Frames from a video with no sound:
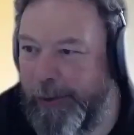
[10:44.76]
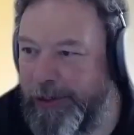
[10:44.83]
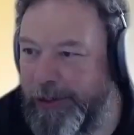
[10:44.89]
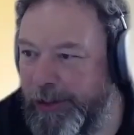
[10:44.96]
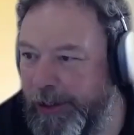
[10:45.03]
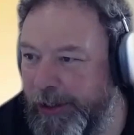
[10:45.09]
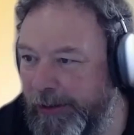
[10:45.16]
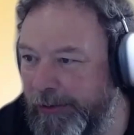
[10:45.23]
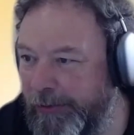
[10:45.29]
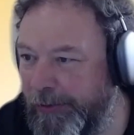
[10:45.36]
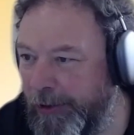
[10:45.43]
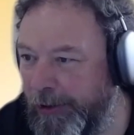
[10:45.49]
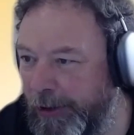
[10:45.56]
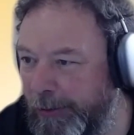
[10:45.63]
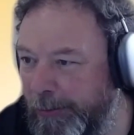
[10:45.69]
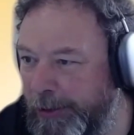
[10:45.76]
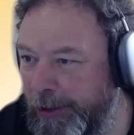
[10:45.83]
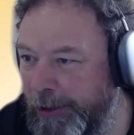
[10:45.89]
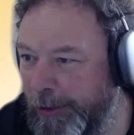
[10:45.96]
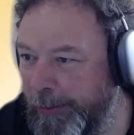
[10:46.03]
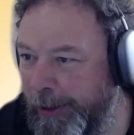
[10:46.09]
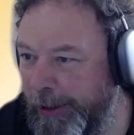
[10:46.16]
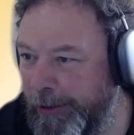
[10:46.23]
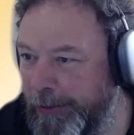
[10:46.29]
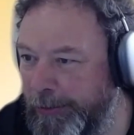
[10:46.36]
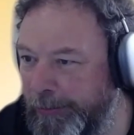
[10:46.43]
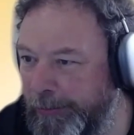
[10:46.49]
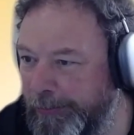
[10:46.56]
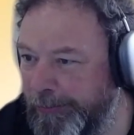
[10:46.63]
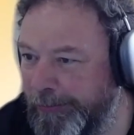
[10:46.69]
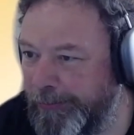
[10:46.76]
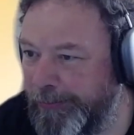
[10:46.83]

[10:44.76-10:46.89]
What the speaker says: a question in from Tom Hill.